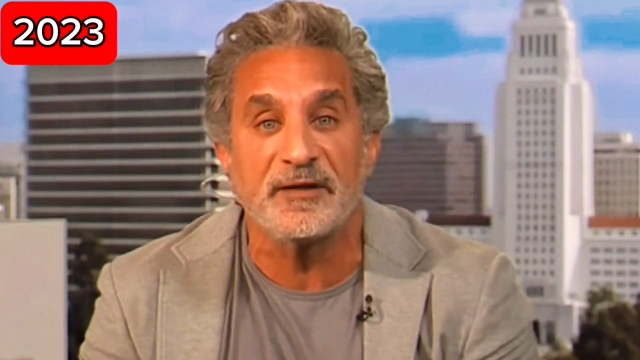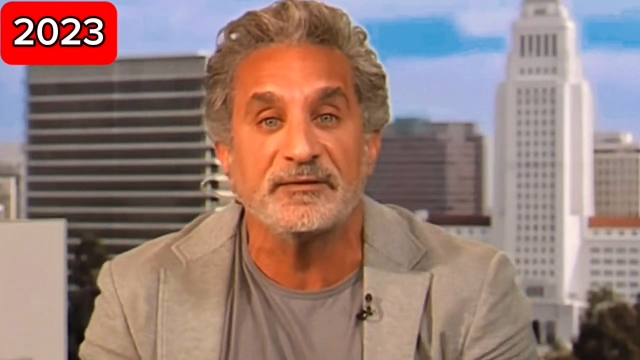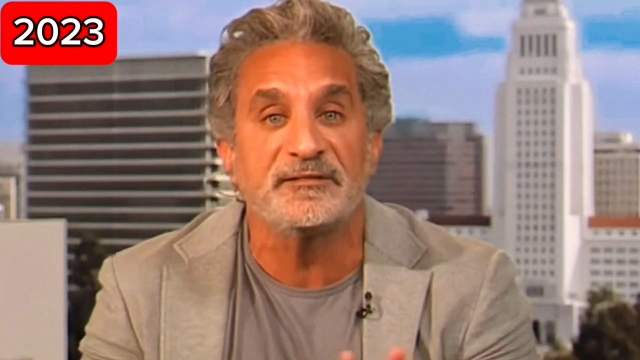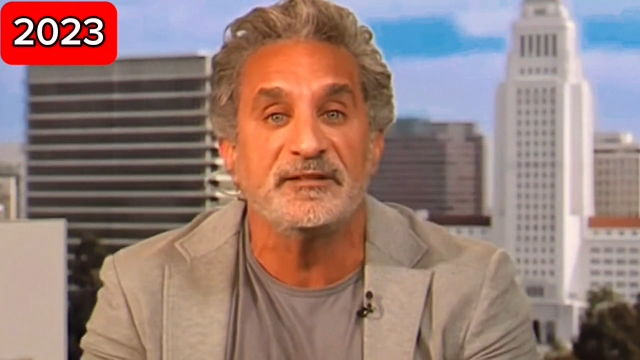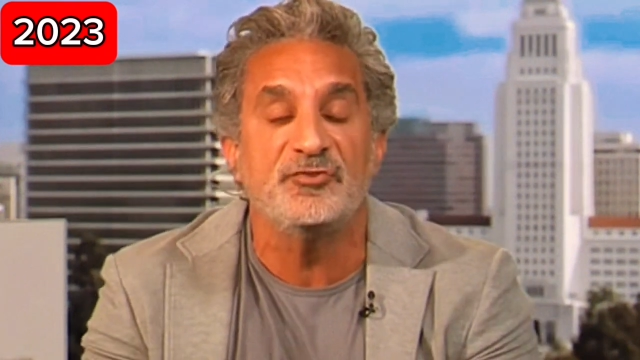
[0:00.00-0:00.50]

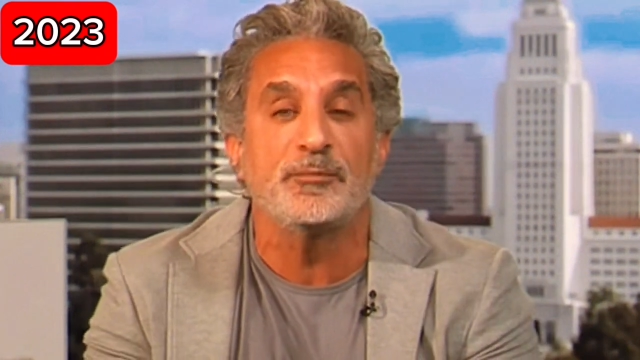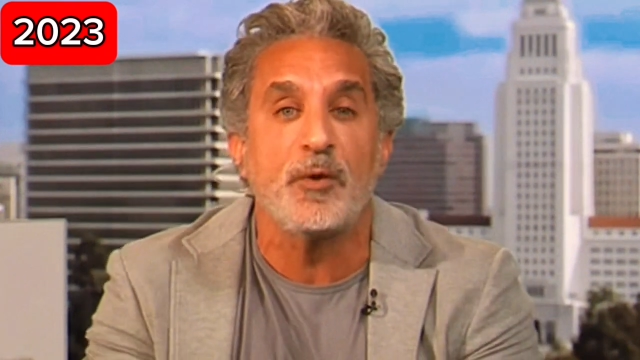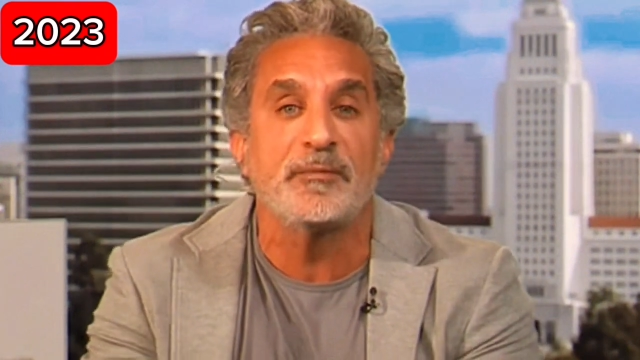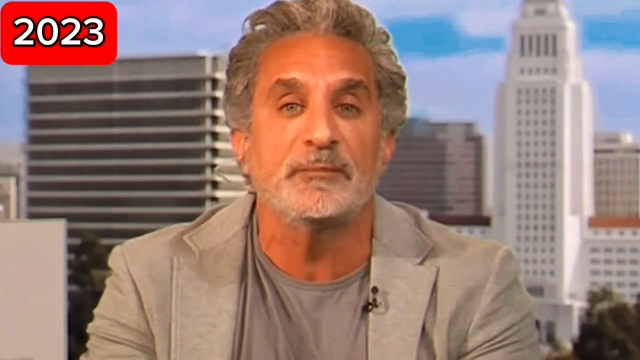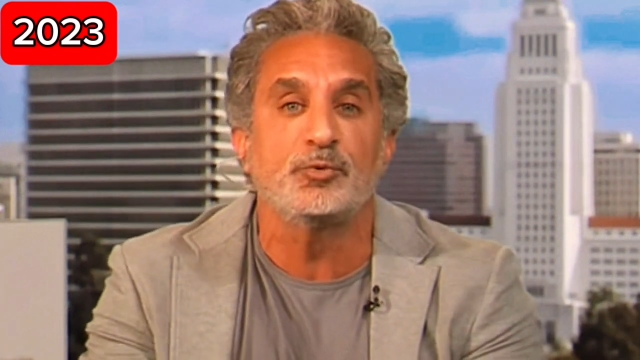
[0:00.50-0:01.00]
under siege and
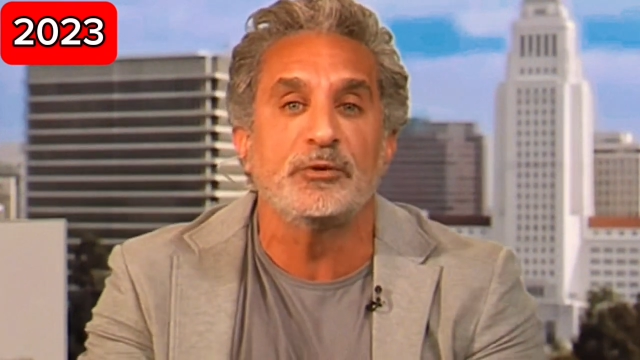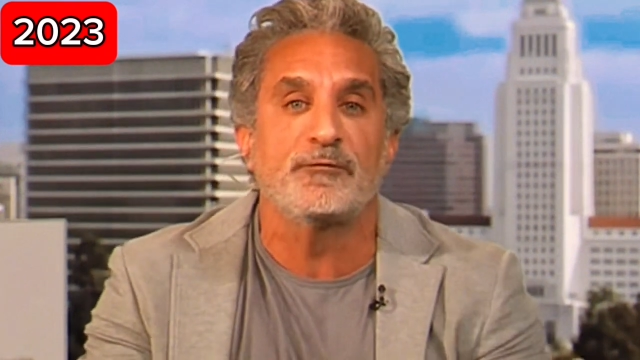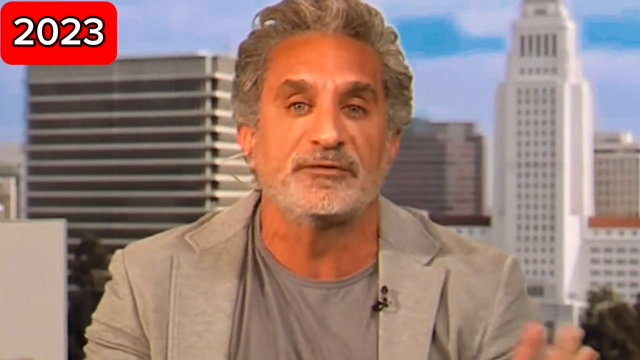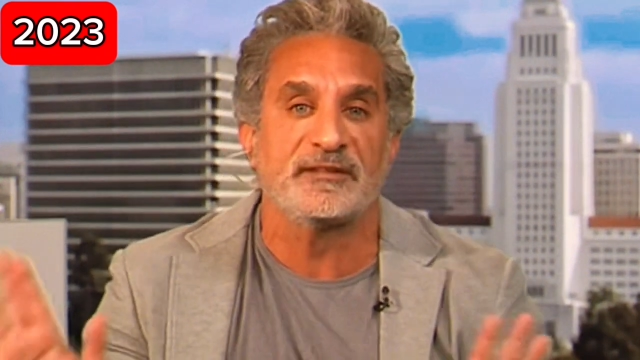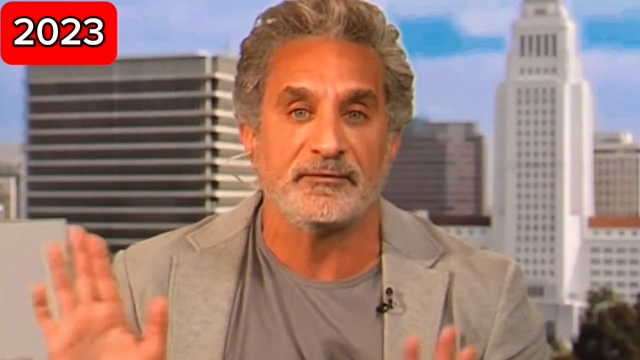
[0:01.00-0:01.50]
bombing them
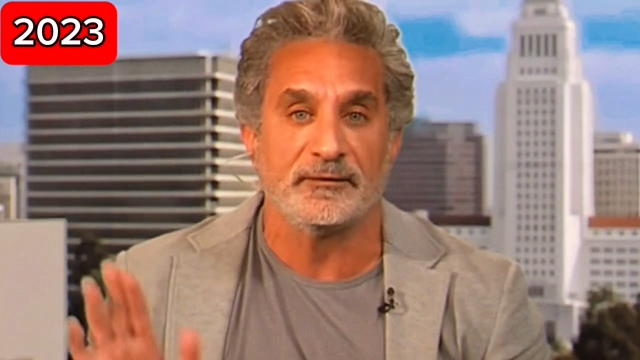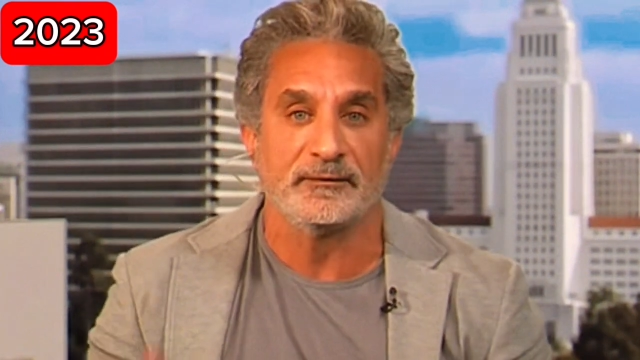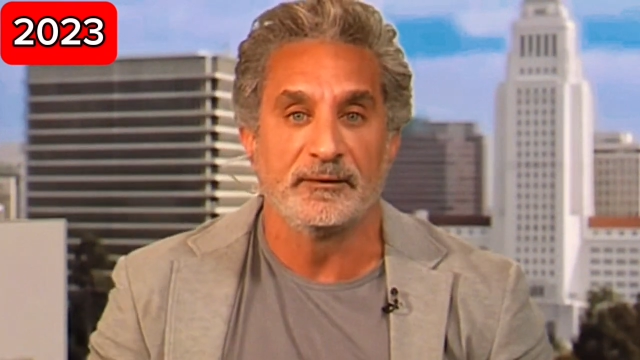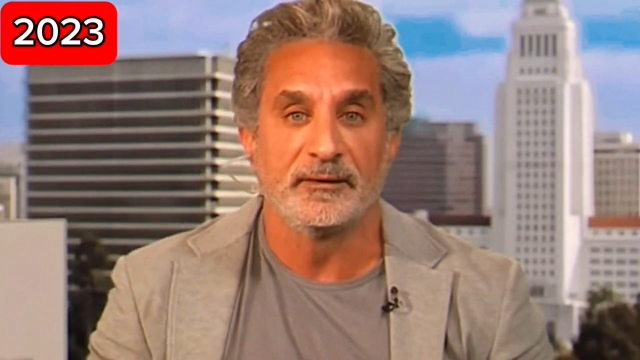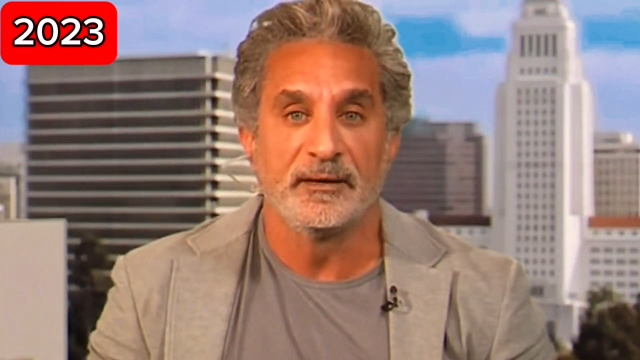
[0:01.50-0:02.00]

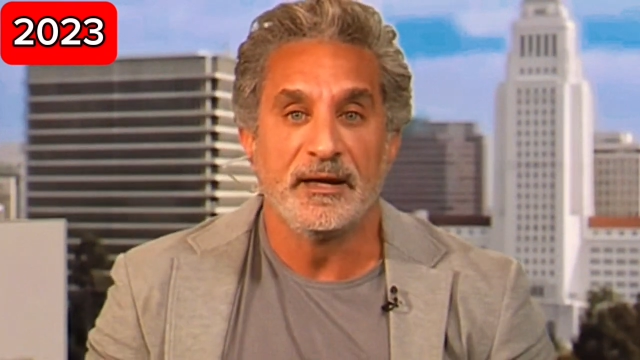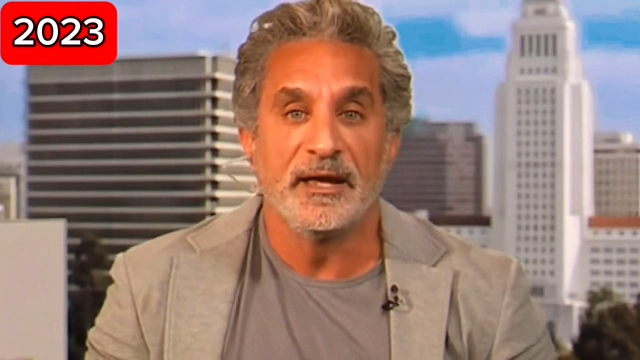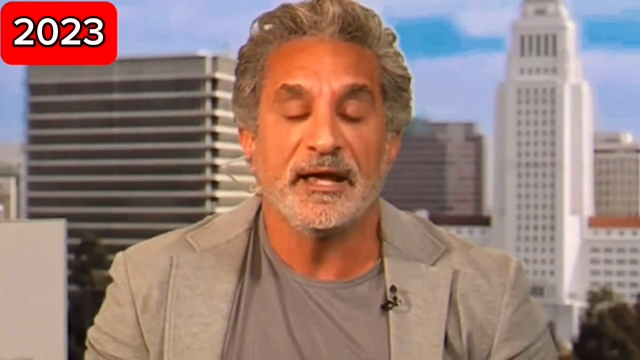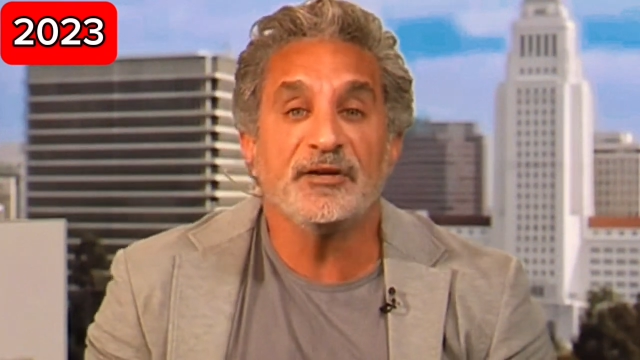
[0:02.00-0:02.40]
24-7.